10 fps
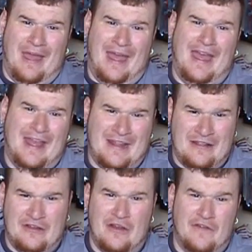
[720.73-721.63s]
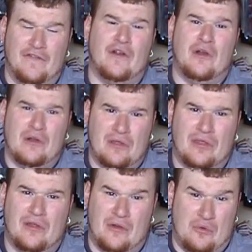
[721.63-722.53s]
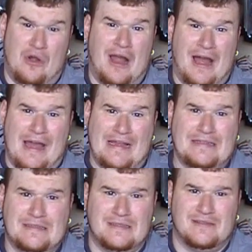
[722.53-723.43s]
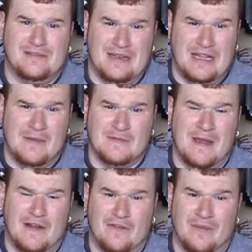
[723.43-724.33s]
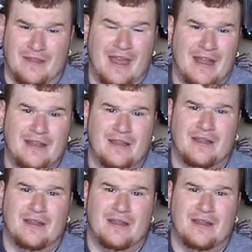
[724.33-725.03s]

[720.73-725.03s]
Hand of Earth, rise. And he comes back from the dead.